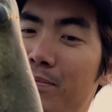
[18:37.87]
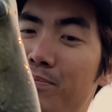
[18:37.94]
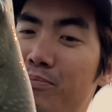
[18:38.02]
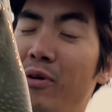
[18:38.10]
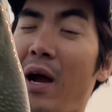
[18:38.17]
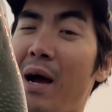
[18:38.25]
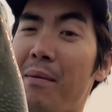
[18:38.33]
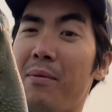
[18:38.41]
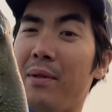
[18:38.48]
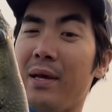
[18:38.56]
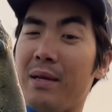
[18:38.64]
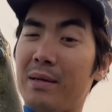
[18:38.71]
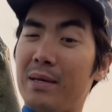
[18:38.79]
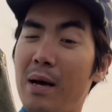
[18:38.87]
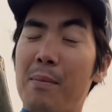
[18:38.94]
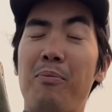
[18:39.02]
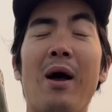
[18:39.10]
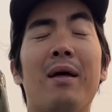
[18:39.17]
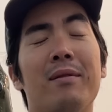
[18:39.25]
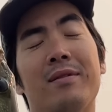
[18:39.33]
probably
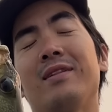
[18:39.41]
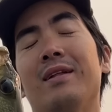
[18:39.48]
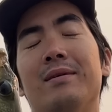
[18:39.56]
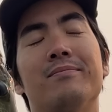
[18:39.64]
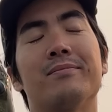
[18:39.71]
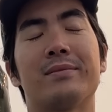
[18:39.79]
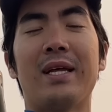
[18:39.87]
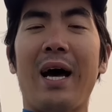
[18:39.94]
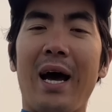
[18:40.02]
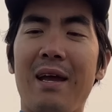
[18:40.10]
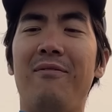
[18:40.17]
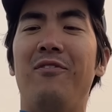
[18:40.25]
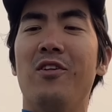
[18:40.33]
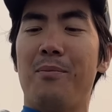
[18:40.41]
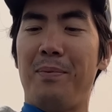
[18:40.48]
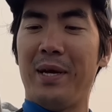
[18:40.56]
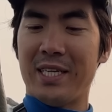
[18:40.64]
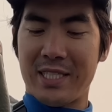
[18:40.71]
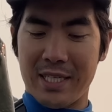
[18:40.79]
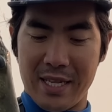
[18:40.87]
about tied for the
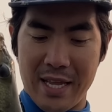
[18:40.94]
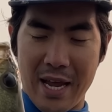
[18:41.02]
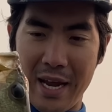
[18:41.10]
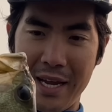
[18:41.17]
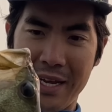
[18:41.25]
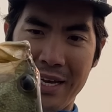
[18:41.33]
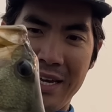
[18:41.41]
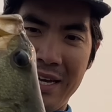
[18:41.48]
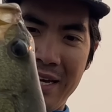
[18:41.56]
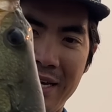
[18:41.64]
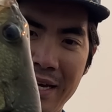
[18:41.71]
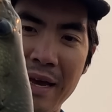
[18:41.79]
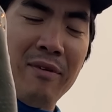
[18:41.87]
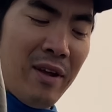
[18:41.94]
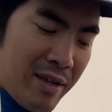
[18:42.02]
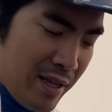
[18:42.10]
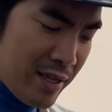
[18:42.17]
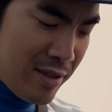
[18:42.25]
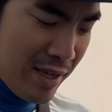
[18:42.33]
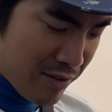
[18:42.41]
biggest of the day. I bet,
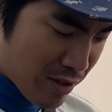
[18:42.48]
let's see if